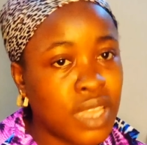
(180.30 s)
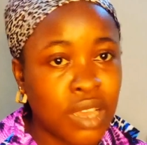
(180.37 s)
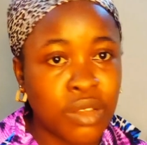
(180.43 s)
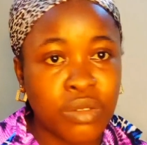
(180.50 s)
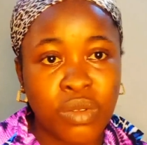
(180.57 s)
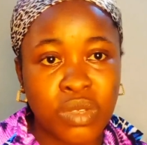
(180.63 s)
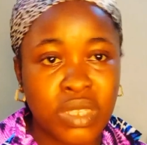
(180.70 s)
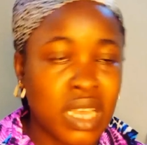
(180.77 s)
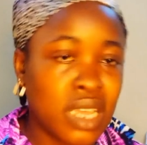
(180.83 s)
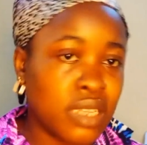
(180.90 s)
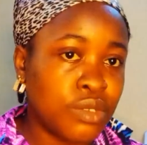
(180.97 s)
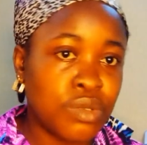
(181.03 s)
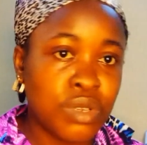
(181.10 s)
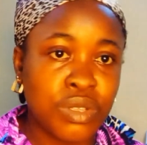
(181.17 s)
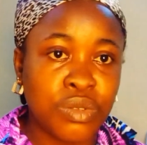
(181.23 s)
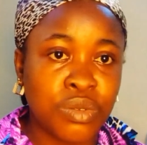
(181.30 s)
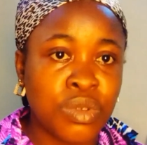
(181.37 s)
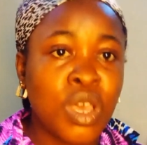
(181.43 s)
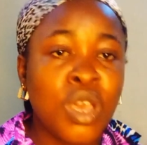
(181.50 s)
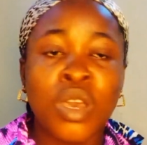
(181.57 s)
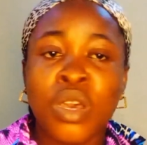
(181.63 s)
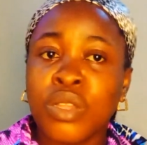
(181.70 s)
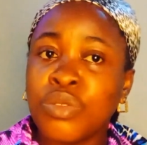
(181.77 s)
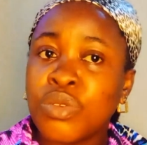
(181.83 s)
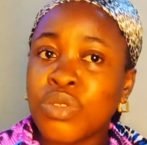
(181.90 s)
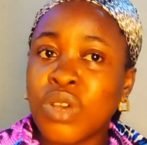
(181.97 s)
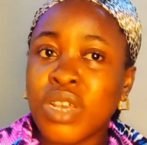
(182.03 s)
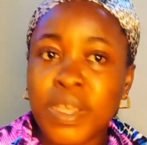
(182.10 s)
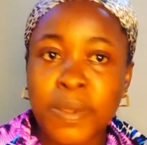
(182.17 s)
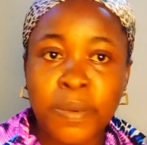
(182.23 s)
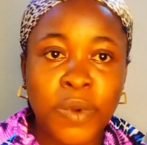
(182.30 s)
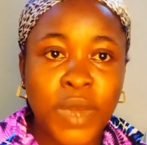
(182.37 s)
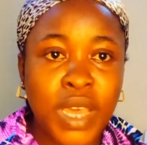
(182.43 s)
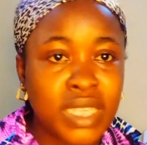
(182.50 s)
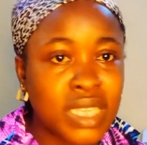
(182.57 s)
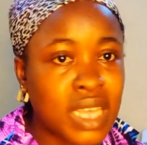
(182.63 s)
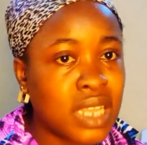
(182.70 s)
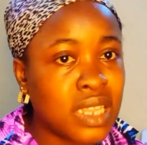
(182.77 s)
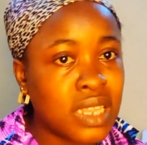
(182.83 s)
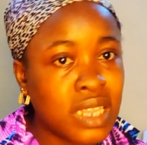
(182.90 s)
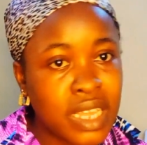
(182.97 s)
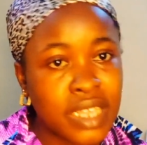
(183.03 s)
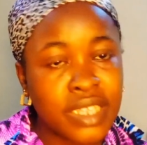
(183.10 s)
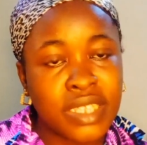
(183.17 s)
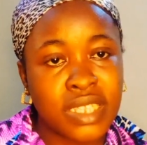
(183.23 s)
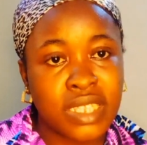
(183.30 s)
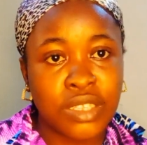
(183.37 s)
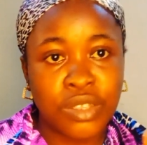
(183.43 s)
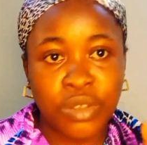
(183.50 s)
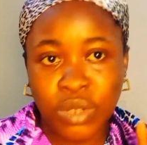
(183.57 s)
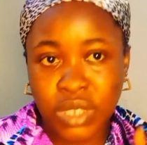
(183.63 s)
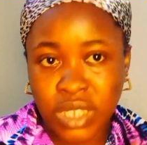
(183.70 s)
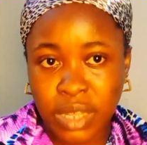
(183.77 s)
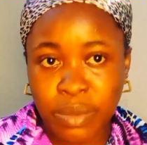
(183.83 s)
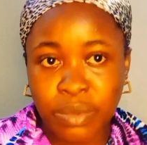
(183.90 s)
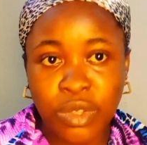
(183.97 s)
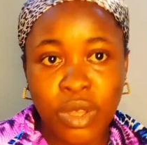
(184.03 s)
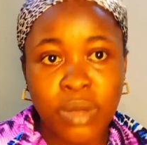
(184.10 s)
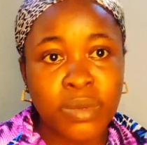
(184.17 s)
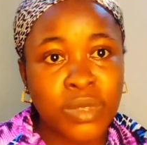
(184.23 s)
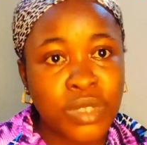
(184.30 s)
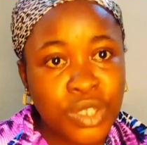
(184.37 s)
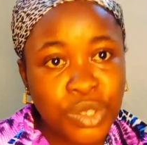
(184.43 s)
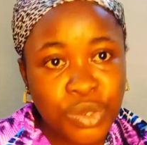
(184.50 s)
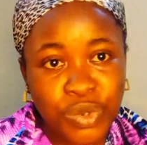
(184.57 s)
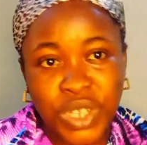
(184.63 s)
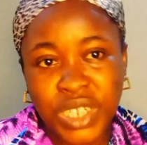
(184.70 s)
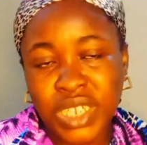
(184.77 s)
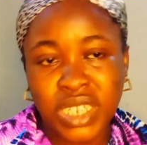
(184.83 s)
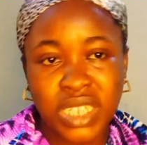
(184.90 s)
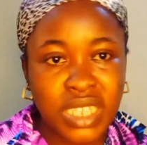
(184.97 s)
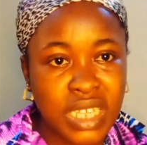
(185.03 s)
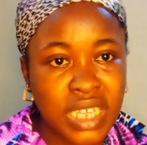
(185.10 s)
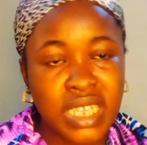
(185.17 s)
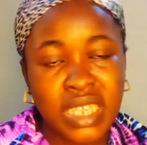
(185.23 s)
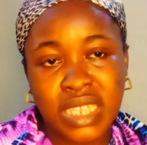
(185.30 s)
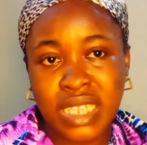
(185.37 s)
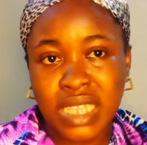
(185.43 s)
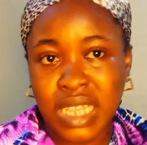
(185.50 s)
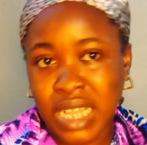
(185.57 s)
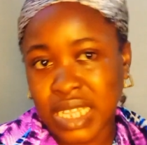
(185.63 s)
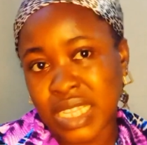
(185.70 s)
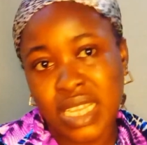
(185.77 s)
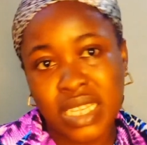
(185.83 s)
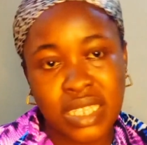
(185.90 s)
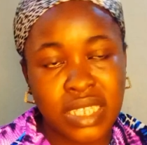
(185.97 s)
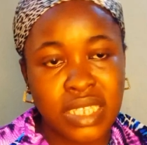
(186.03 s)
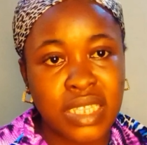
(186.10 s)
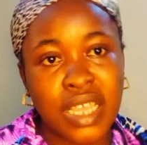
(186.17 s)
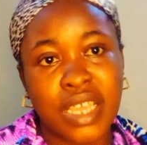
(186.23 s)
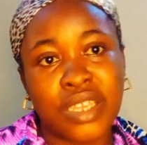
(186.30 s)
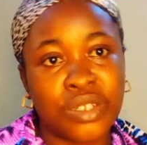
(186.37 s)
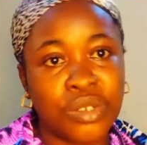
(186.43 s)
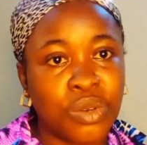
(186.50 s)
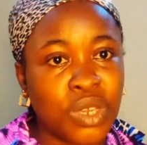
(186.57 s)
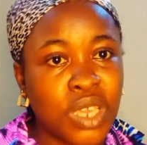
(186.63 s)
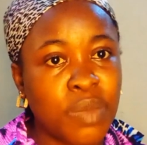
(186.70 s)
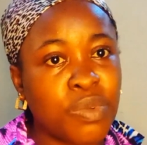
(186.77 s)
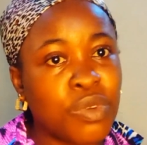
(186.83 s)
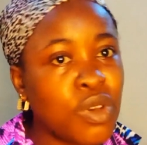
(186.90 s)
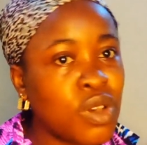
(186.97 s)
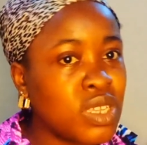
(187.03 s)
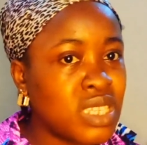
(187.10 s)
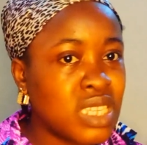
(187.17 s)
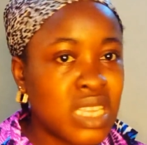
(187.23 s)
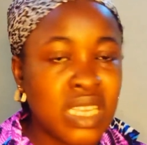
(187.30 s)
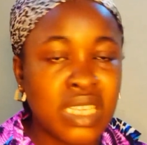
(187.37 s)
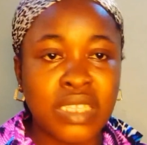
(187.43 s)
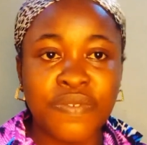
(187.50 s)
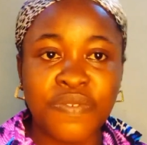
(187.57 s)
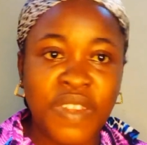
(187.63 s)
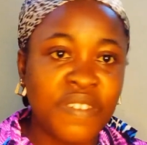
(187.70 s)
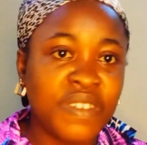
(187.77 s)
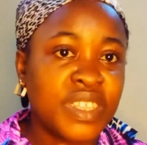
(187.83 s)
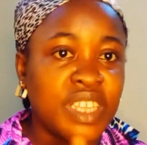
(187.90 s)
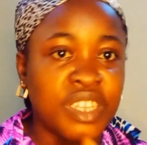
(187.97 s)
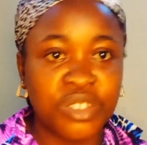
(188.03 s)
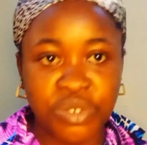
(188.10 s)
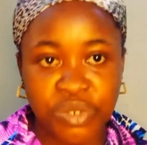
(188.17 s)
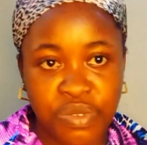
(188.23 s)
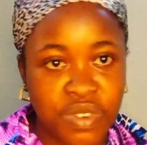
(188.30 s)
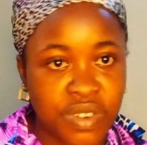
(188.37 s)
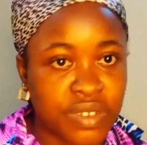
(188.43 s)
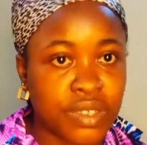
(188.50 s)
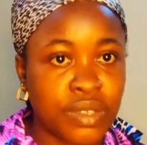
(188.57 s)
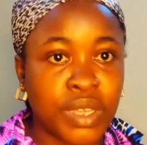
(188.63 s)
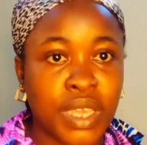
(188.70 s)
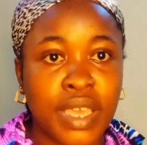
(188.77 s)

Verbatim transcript: diagnose and treat you. Do not keep quiet and let your symptoms reach this latent stage, okay? Because it's very dangerous,